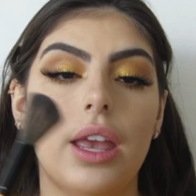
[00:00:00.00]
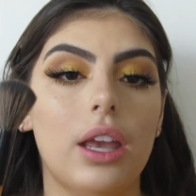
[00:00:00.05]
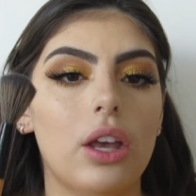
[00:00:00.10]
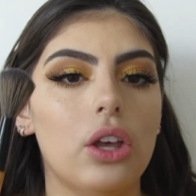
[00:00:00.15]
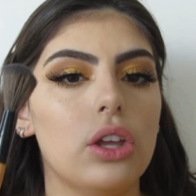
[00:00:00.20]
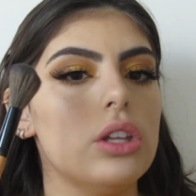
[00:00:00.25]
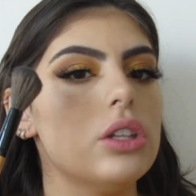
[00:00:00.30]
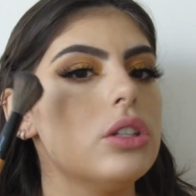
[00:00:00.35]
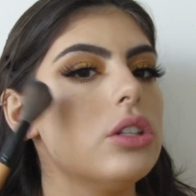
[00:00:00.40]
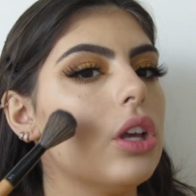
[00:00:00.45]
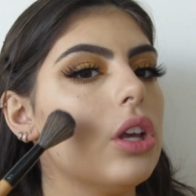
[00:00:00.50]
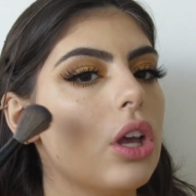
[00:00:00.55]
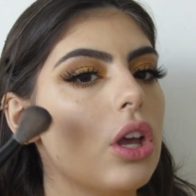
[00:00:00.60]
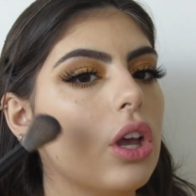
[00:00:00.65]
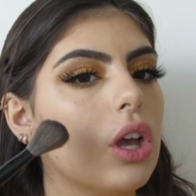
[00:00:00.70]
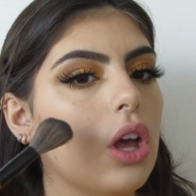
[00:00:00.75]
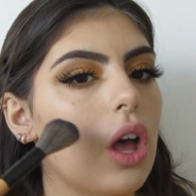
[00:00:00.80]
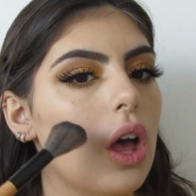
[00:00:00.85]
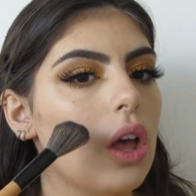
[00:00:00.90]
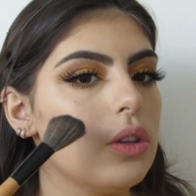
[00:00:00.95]
angled,
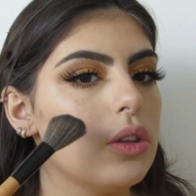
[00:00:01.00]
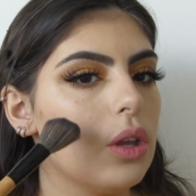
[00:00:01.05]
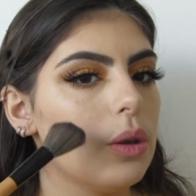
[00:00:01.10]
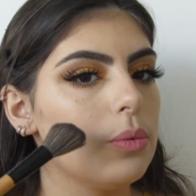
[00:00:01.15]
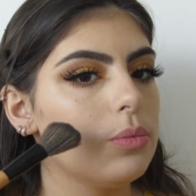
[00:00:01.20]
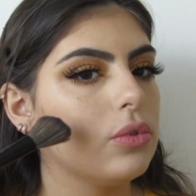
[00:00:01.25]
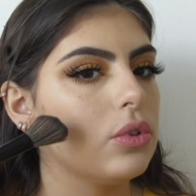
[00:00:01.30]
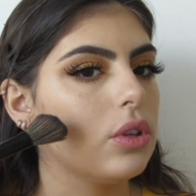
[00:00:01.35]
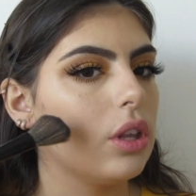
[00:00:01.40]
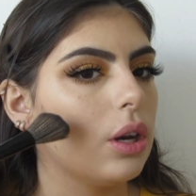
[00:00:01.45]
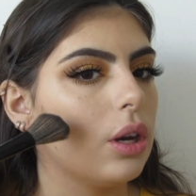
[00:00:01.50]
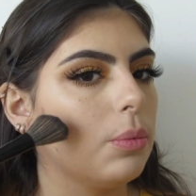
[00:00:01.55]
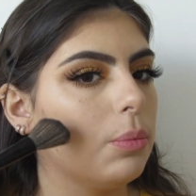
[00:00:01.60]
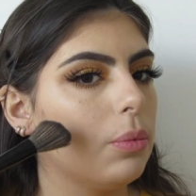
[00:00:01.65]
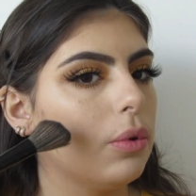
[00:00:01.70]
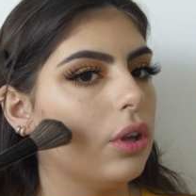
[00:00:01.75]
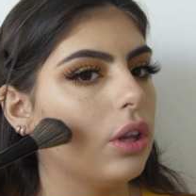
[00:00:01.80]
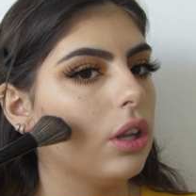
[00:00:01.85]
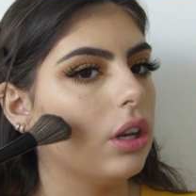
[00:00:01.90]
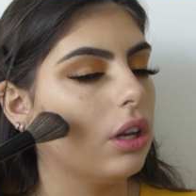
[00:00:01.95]
so I'm just gonna
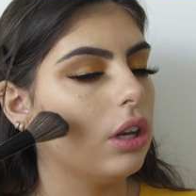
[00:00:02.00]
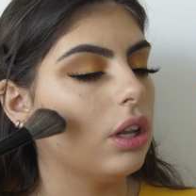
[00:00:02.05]
put